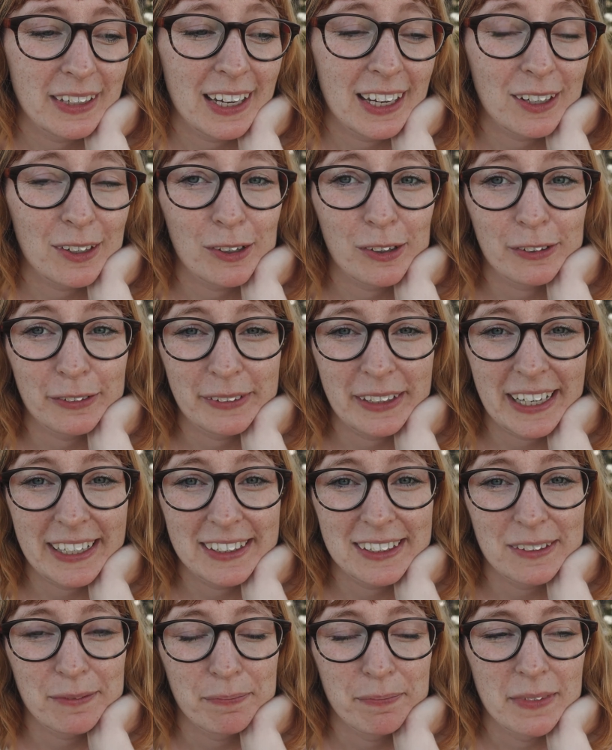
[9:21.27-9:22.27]
and all of
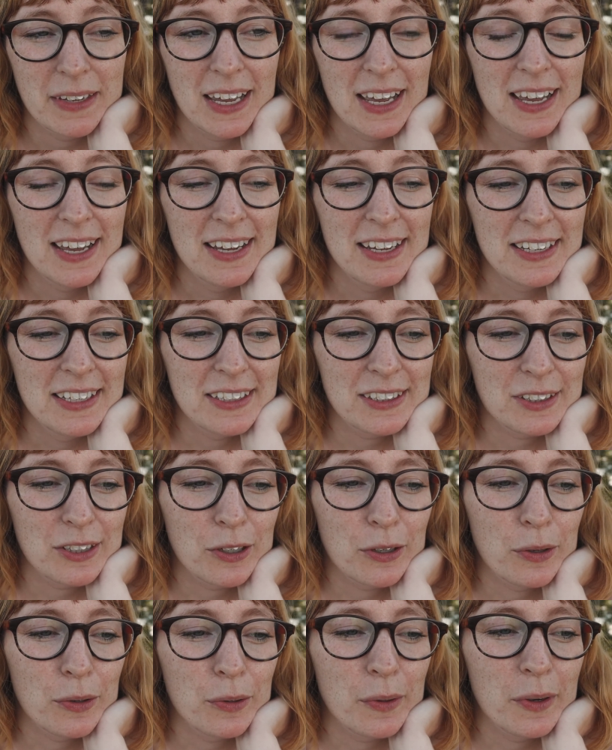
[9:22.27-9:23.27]
that.
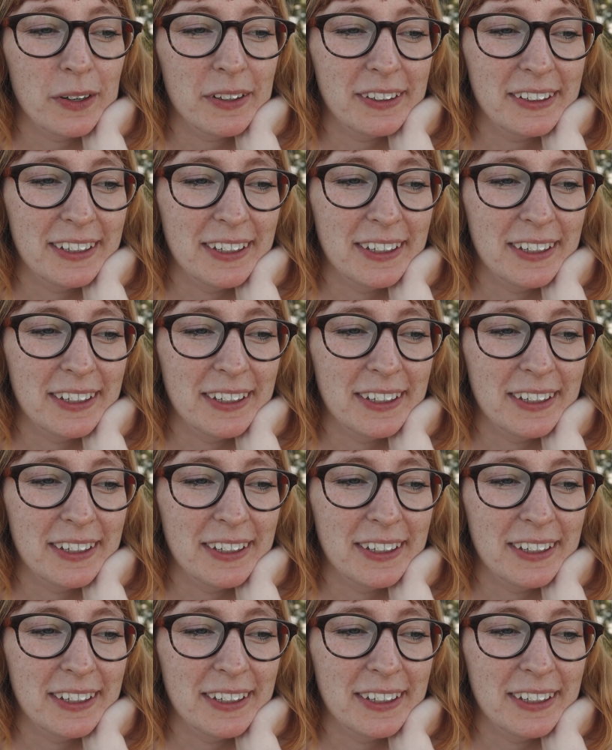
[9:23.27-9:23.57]
So